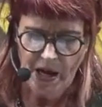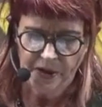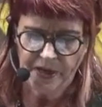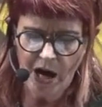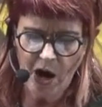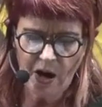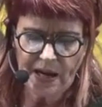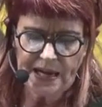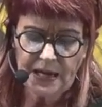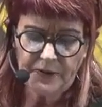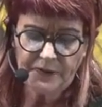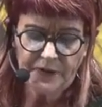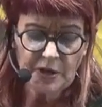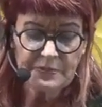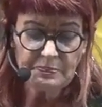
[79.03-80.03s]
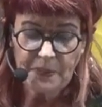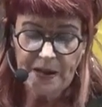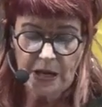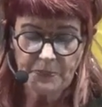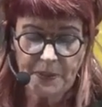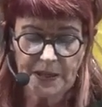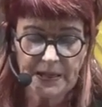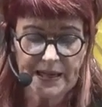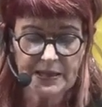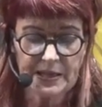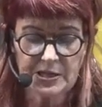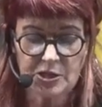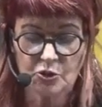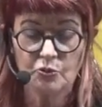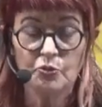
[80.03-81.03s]
There are even people in
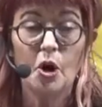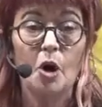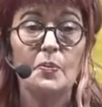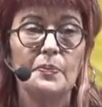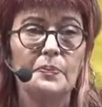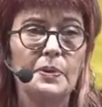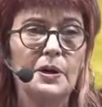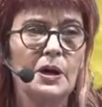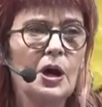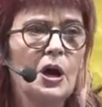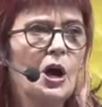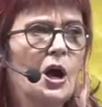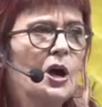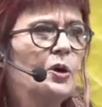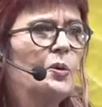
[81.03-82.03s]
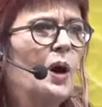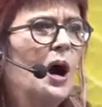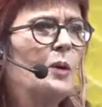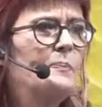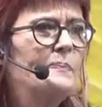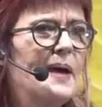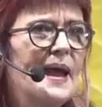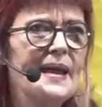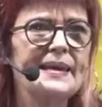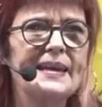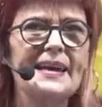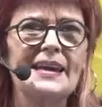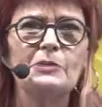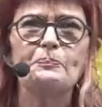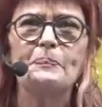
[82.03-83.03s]
this room who are
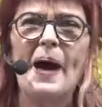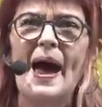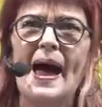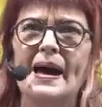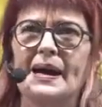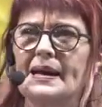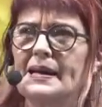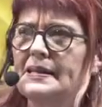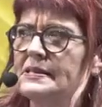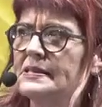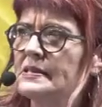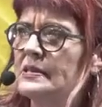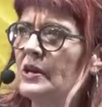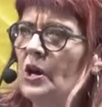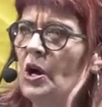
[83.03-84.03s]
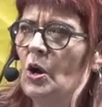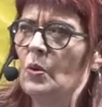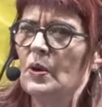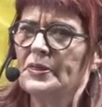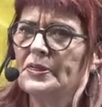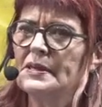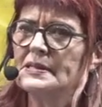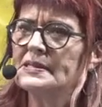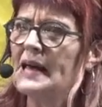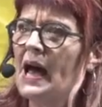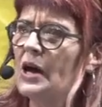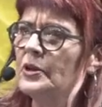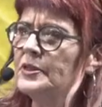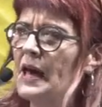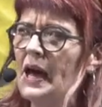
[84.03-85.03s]
making pacts with the
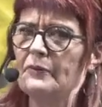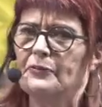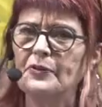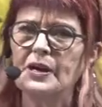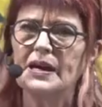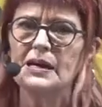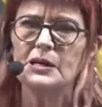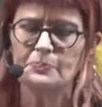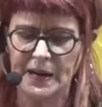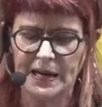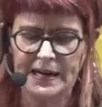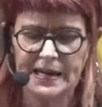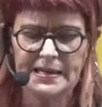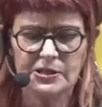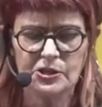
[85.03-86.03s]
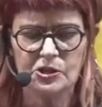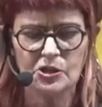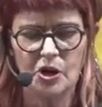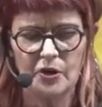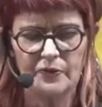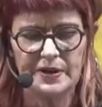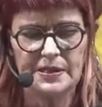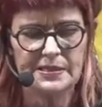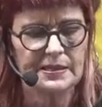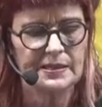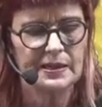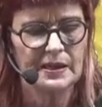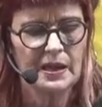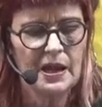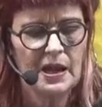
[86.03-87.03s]
South African Police
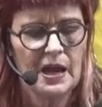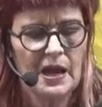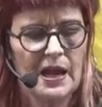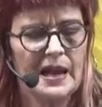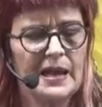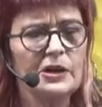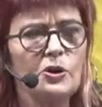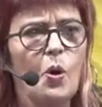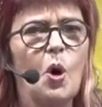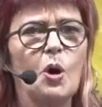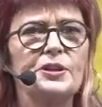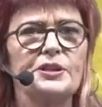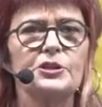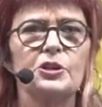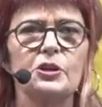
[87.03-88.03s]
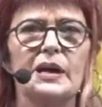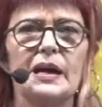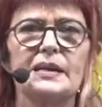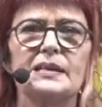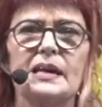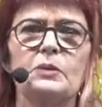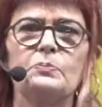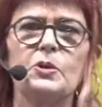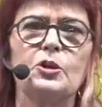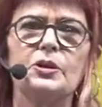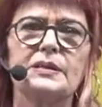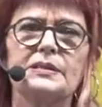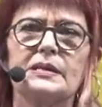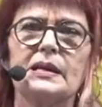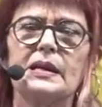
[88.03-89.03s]
Service in order to get
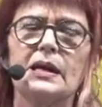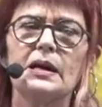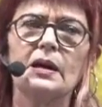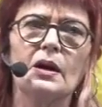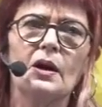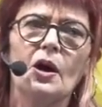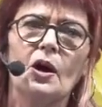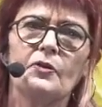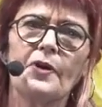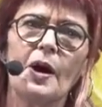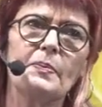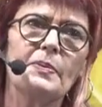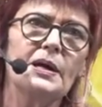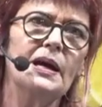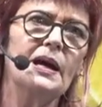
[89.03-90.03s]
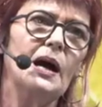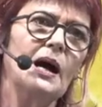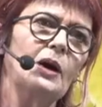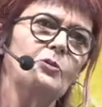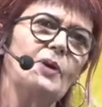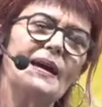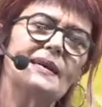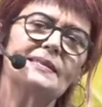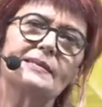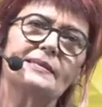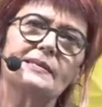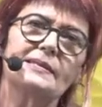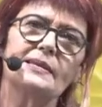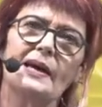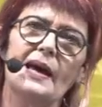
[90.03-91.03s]
immunity from
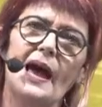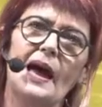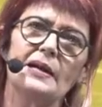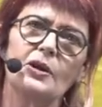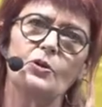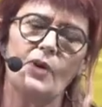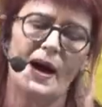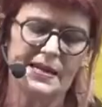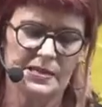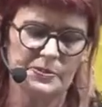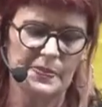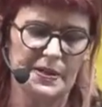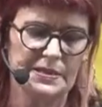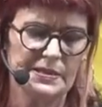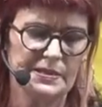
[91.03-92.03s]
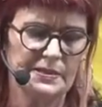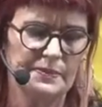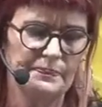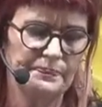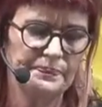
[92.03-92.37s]
arrests and harassment.